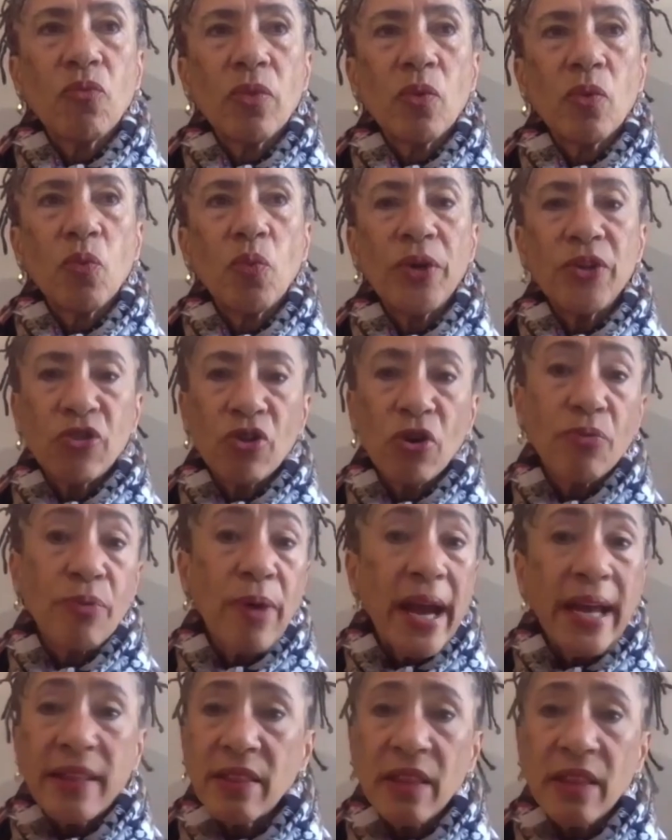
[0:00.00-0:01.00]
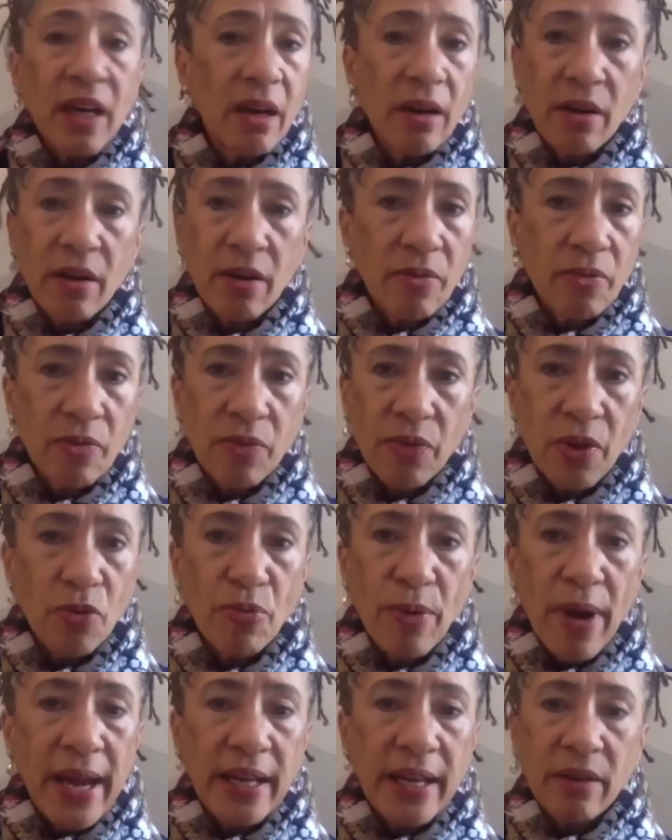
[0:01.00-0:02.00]
which are right there. They're
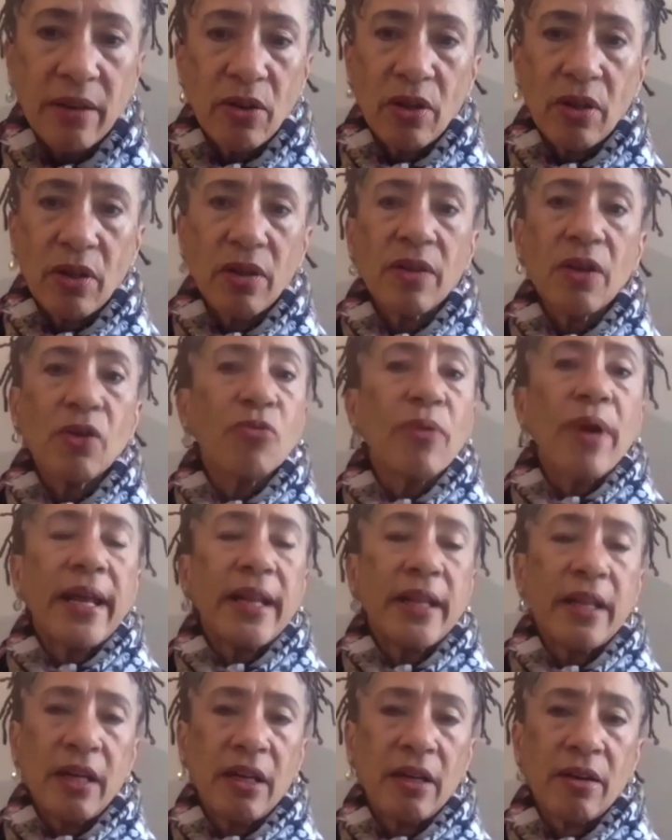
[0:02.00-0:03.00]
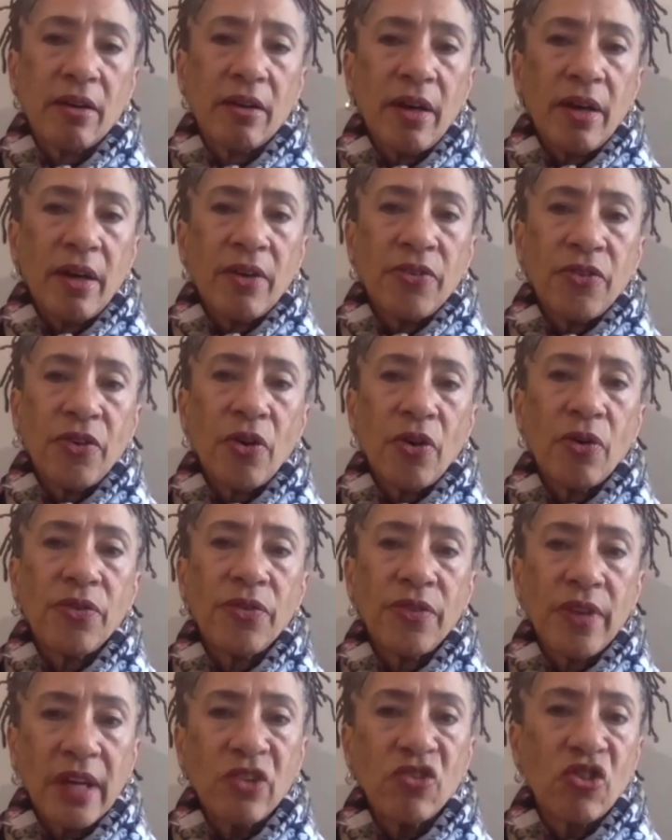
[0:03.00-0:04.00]
right here. So
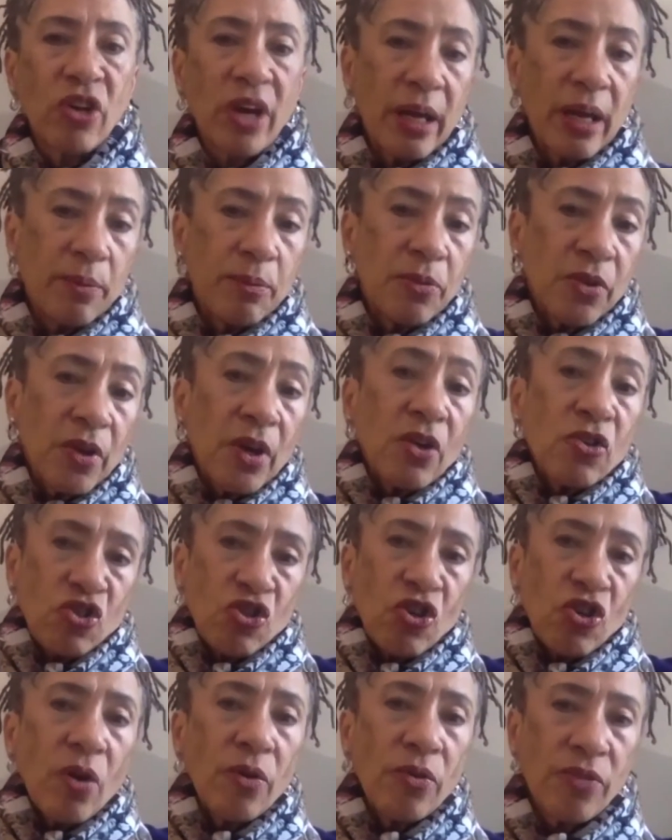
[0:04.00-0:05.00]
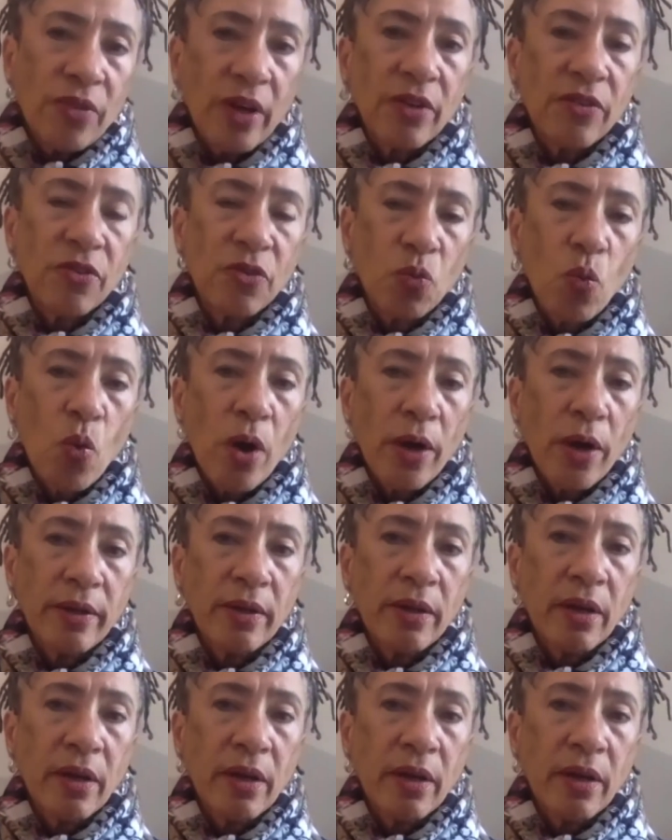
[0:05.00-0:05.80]
St. James shows us one